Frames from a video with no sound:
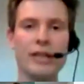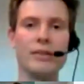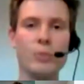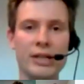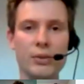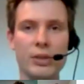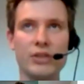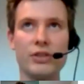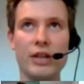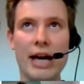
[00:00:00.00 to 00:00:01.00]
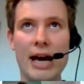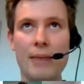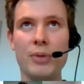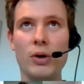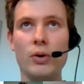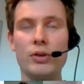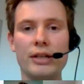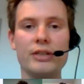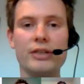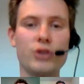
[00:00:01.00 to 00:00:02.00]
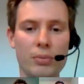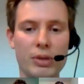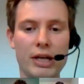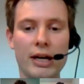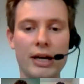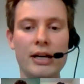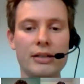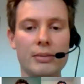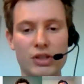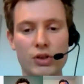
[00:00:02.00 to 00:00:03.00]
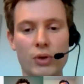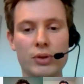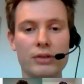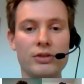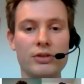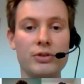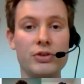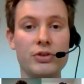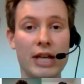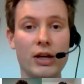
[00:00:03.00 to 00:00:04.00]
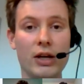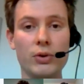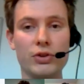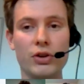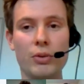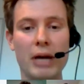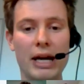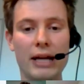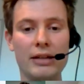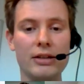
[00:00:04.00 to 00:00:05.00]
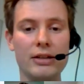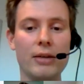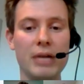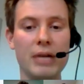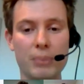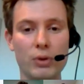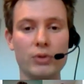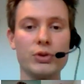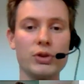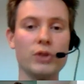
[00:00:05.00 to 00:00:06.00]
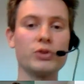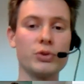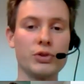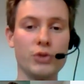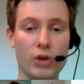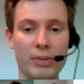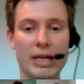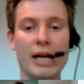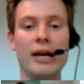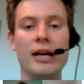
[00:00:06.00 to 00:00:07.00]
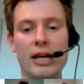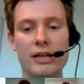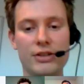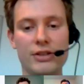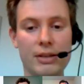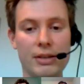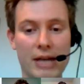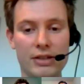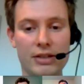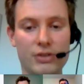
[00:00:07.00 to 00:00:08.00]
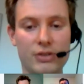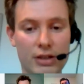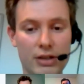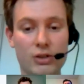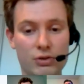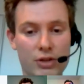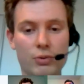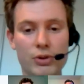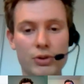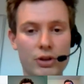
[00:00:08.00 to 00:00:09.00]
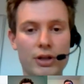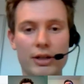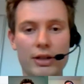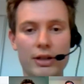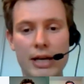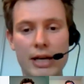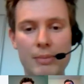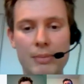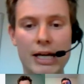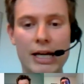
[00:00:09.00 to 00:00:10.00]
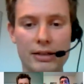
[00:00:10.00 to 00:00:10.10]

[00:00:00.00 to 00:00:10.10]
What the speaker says: when there was a handball in Serbia, the Macedonian state also paid the people to go to Serbia and see the matches. So that's what you're aiming at.